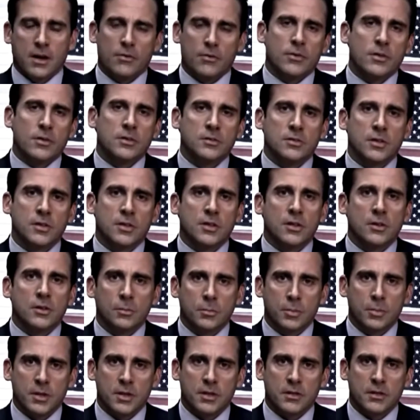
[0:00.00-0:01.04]
that every
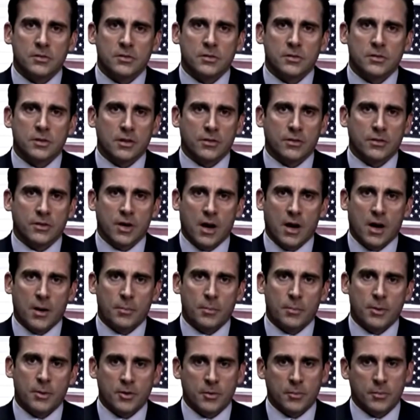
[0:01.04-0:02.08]
single piece of
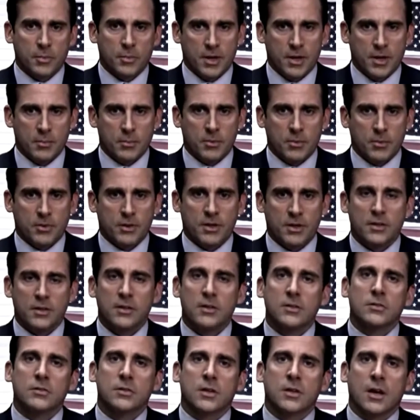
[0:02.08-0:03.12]
copier
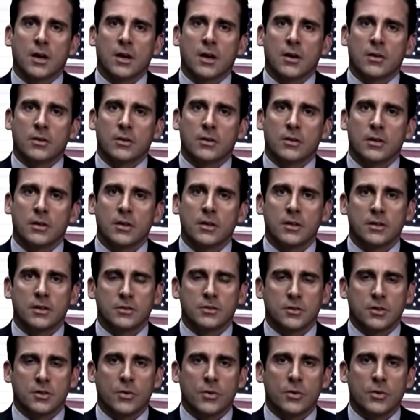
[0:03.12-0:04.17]
paper in this town
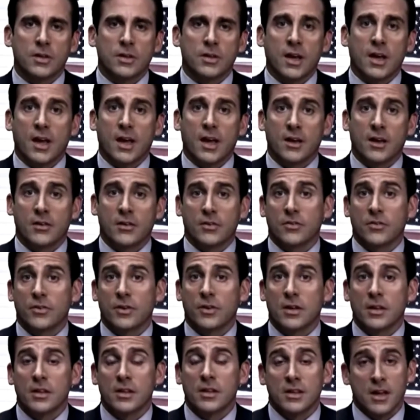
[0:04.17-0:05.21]
is going to
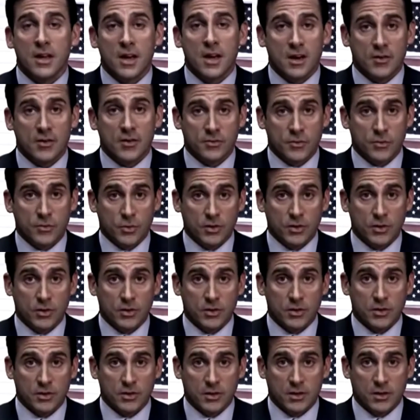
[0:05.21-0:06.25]
have the F
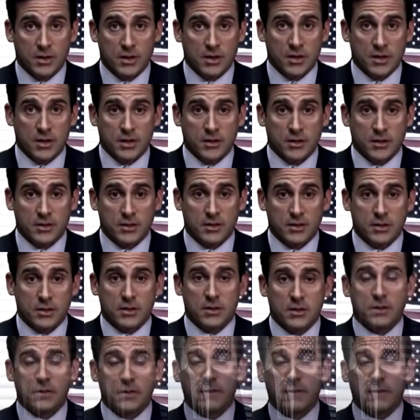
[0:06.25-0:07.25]
word on it.